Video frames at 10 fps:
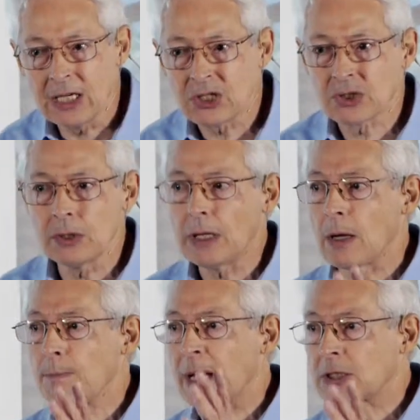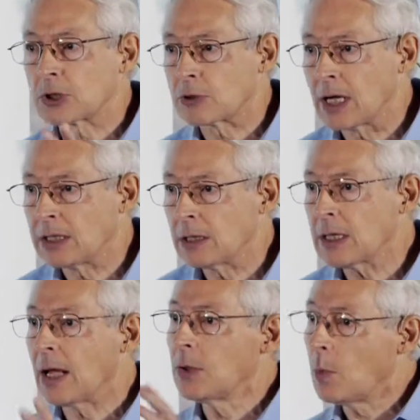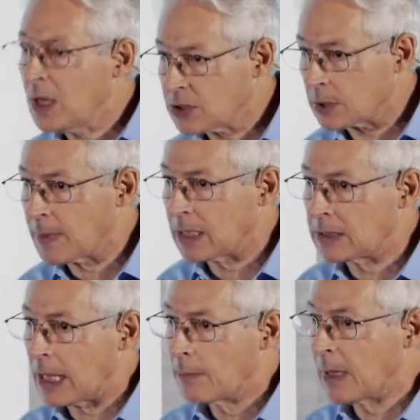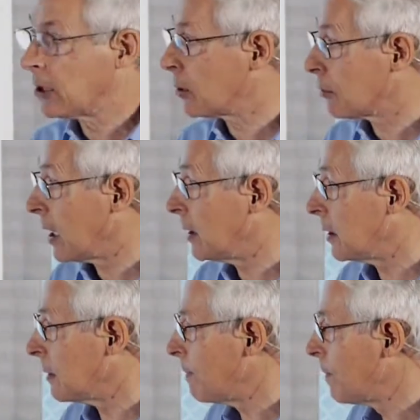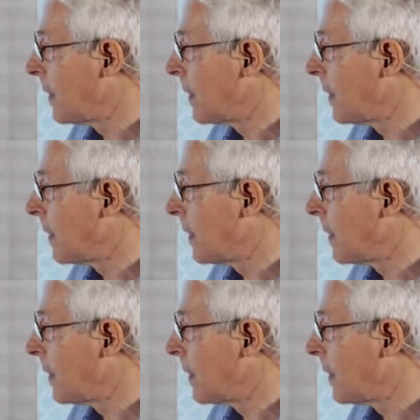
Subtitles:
Eastern Mediterranean and the Western Mediterranean?